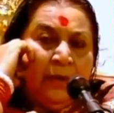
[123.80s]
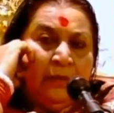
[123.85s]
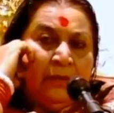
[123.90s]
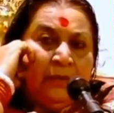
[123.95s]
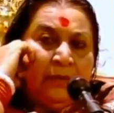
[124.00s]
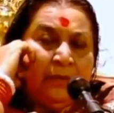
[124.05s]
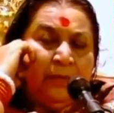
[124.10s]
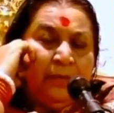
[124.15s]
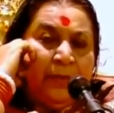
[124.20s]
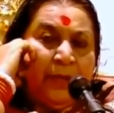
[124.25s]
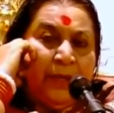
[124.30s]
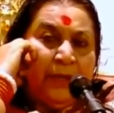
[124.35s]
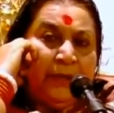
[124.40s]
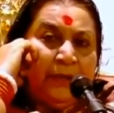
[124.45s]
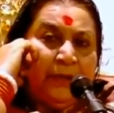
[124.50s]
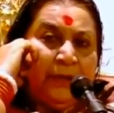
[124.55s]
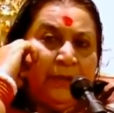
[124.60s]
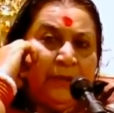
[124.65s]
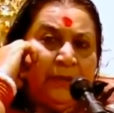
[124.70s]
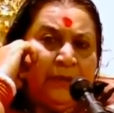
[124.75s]
I was
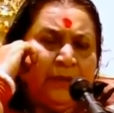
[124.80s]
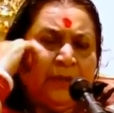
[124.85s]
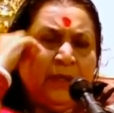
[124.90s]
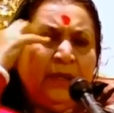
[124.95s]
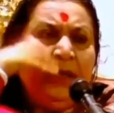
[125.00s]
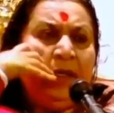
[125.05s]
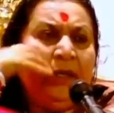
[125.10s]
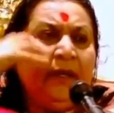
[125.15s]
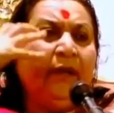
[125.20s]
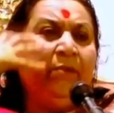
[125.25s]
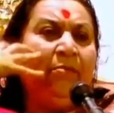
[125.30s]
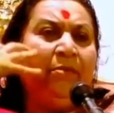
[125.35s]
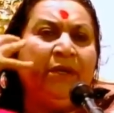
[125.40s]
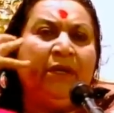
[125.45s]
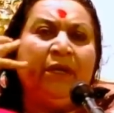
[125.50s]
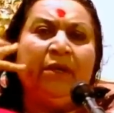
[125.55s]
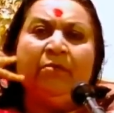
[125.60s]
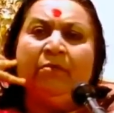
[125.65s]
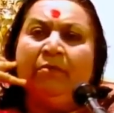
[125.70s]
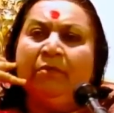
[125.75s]
surprised that suddenly I
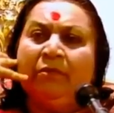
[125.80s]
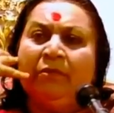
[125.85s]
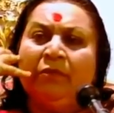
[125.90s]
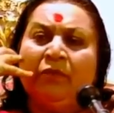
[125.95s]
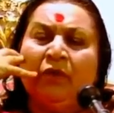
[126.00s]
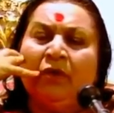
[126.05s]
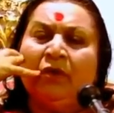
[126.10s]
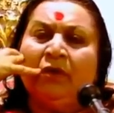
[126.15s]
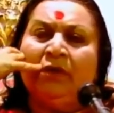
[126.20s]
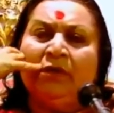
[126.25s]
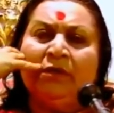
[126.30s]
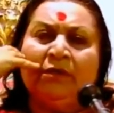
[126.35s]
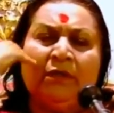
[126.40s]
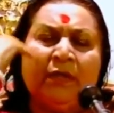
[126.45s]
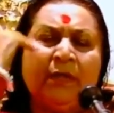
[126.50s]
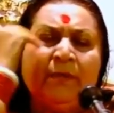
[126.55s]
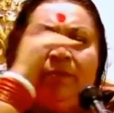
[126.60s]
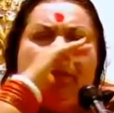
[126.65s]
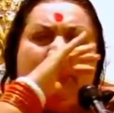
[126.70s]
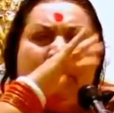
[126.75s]
became thoughtless,
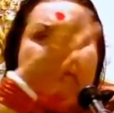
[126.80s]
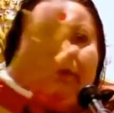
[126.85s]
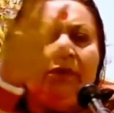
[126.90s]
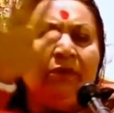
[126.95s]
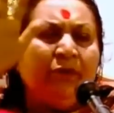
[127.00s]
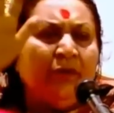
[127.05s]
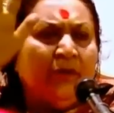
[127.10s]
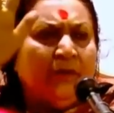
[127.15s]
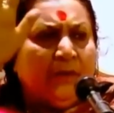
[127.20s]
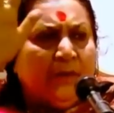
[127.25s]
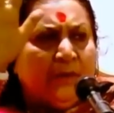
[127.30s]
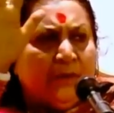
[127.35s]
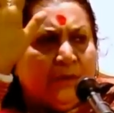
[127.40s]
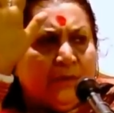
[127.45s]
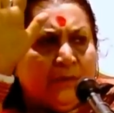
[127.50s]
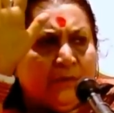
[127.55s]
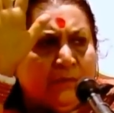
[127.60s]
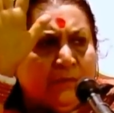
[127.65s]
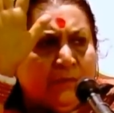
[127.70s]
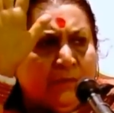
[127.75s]
absolutely
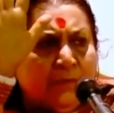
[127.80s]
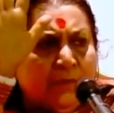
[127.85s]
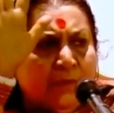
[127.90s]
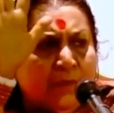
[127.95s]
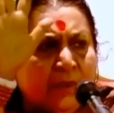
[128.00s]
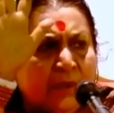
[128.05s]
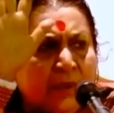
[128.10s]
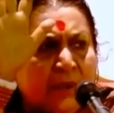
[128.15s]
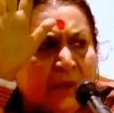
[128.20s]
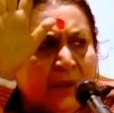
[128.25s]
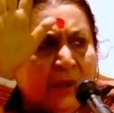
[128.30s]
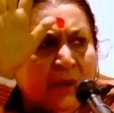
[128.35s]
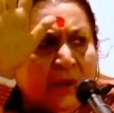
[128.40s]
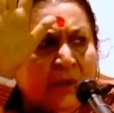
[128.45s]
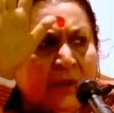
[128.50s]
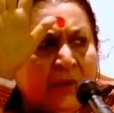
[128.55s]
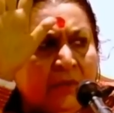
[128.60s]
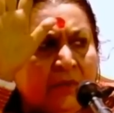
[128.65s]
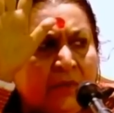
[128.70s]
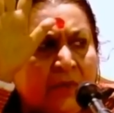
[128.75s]
thoughtless.
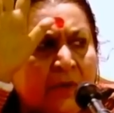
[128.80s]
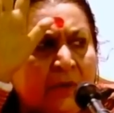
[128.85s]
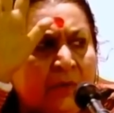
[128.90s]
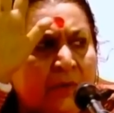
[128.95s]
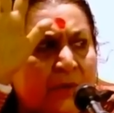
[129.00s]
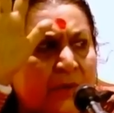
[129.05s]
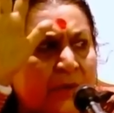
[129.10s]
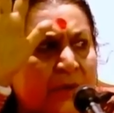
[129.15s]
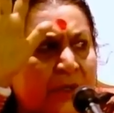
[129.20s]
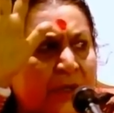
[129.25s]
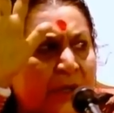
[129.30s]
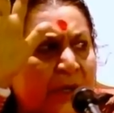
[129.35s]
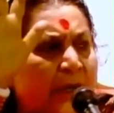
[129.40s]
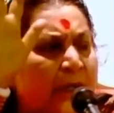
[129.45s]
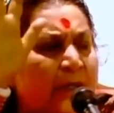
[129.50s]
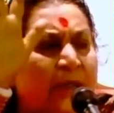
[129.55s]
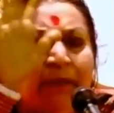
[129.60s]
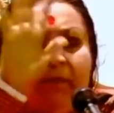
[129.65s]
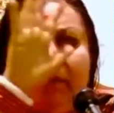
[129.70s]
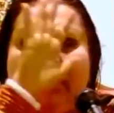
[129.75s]
For about 3
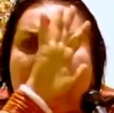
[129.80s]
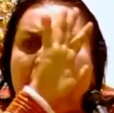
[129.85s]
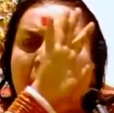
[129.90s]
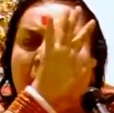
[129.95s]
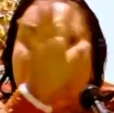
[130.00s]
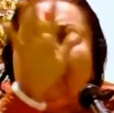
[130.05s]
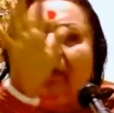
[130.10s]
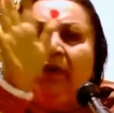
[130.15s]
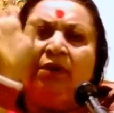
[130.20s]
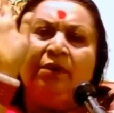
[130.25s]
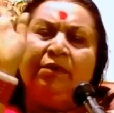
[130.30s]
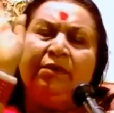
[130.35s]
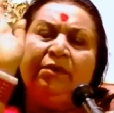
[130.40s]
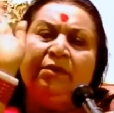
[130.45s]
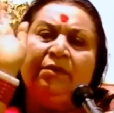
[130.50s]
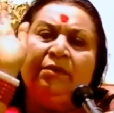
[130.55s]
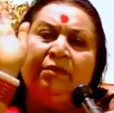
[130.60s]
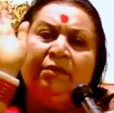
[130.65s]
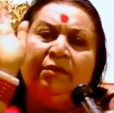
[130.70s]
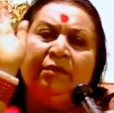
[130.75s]
days I was
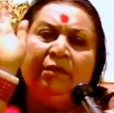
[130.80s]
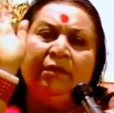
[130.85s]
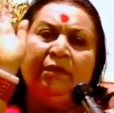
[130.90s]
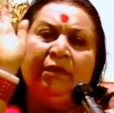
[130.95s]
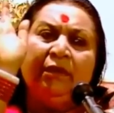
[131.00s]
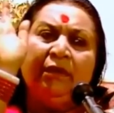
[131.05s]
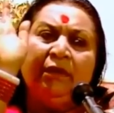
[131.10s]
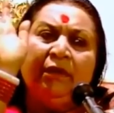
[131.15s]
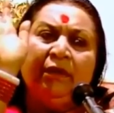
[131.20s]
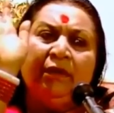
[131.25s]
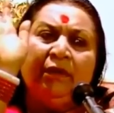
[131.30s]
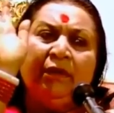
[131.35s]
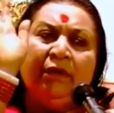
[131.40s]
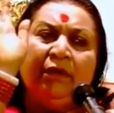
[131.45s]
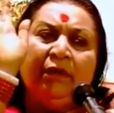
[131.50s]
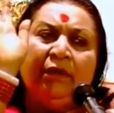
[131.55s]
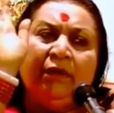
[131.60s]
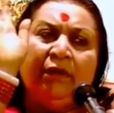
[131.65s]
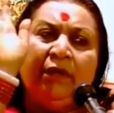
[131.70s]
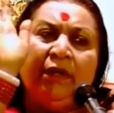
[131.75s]
thoughtless.
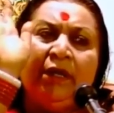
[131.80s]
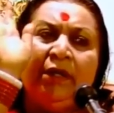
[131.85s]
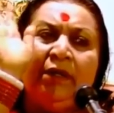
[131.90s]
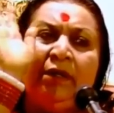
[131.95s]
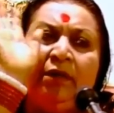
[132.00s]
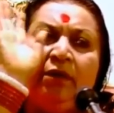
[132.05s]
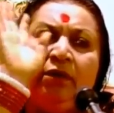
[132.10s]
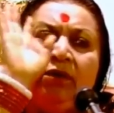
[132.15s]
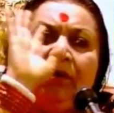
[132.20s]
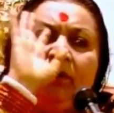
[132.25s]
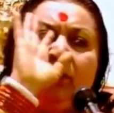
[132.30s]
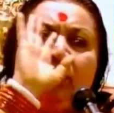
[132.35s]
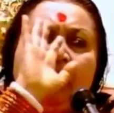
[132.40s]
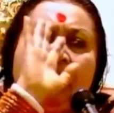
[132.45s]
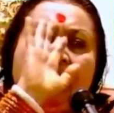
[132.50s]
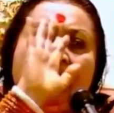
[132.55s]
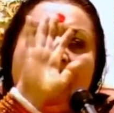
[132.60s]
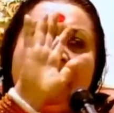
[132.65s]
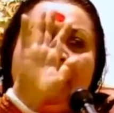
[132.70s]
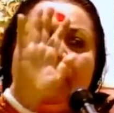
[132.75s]
Neither the
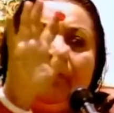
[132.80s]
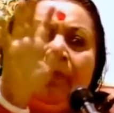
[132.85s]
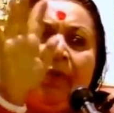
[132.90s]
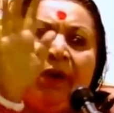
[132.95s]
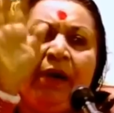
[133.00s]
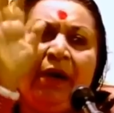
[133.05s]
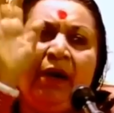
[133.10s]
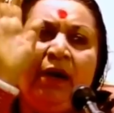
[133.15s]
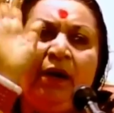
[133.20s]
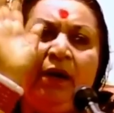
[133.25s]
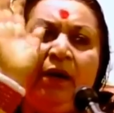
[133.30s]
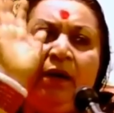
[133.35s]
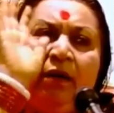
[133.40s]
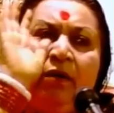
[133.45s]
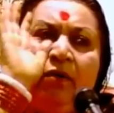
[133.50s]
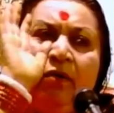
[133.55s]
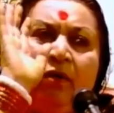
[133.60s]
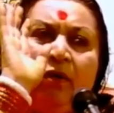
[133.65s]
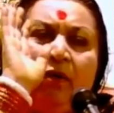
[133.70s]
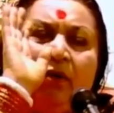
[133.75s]
thought of
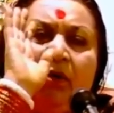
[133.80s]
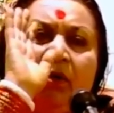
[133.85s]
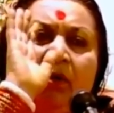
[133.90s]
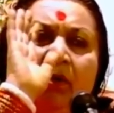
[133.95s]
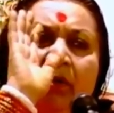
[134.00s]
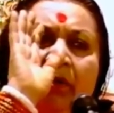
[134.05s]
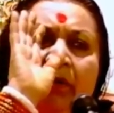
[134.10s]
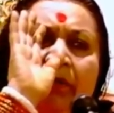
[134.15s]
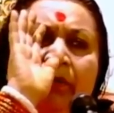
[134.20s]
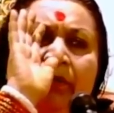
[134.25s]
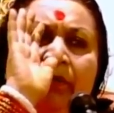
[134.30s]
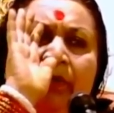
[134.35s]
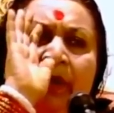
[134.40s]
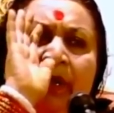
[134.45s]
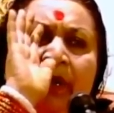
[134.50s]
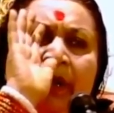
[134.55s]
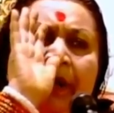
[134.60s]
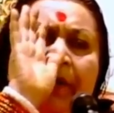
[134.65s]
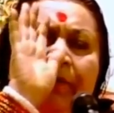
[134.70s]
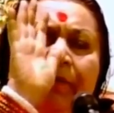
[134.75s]
pain or thought of
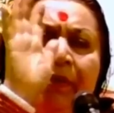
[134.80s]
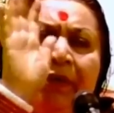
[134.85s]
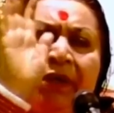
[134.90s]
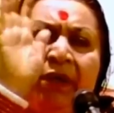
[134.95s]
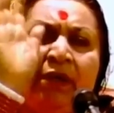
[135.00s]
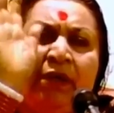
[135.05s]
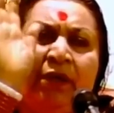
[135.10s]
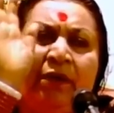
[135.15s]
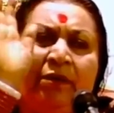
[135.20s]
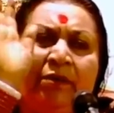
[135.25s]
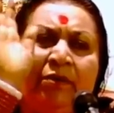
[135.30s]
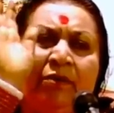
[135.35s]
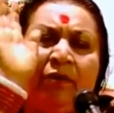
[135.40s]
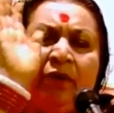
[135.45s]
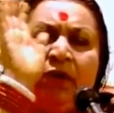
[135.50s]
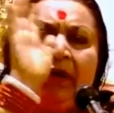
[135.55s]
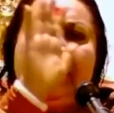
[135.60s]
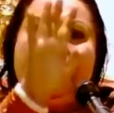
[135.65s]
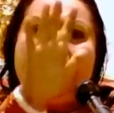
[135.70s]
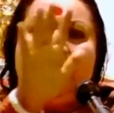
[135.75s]
unhappiness
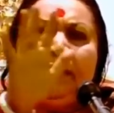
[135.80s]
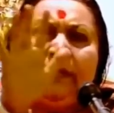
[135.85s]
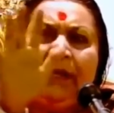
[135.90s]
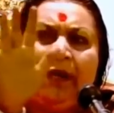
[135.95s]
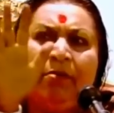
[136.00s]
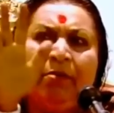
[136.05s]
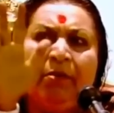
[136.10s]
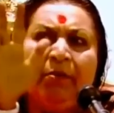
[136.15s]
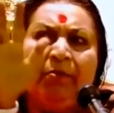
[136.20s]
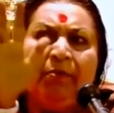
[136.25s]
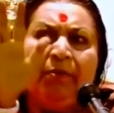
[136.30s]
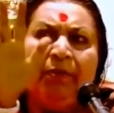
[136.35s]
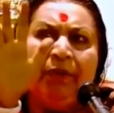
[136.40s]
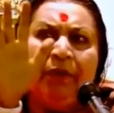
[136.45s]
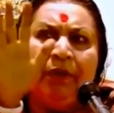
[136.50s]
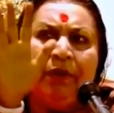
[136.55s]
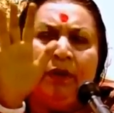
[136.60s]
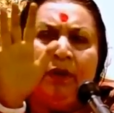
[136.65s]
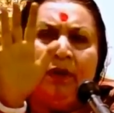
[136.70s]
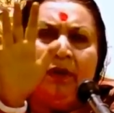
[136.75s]
or anything came up,
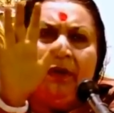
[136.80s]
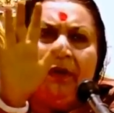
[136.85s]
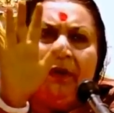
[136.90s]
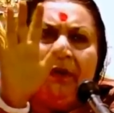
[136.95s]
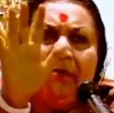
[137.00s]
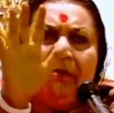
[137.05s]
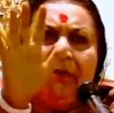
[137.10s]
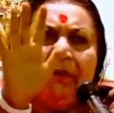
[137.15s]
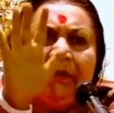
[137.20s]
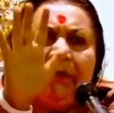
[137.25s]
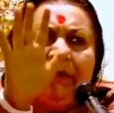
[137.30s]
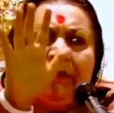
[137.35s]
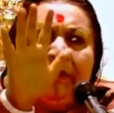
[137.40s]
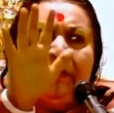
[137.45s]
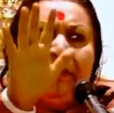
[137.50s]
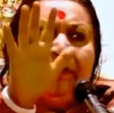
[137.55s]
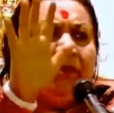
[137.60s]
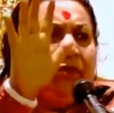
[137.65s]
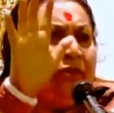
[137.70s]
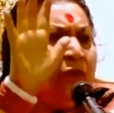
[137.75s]
but
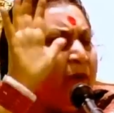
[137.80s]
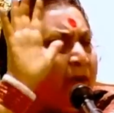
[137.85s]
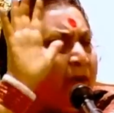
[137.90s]
just